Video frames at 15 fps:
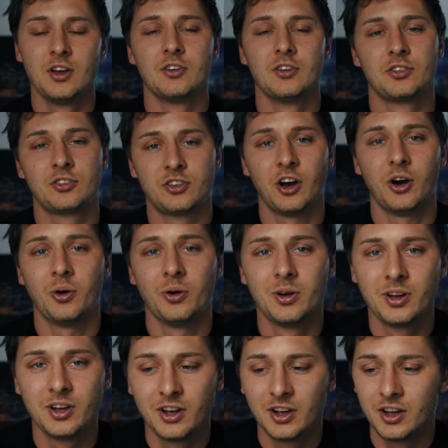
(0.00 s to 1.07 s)
So,
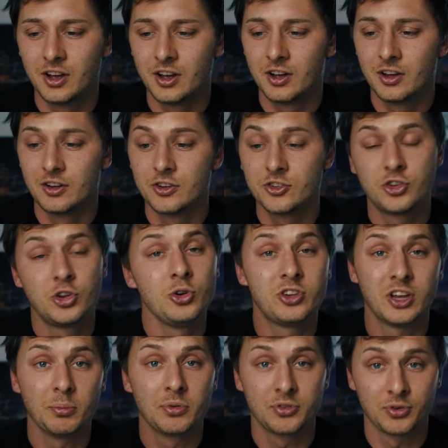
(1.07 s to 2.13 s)
2
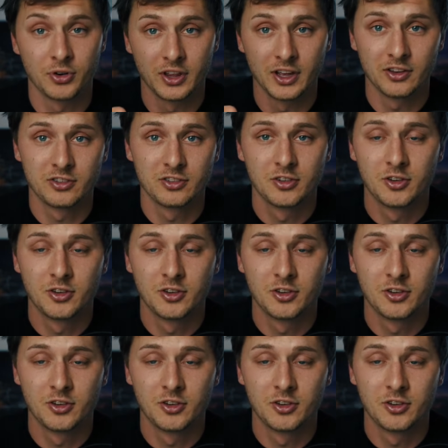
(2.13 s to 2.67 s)
tips for this.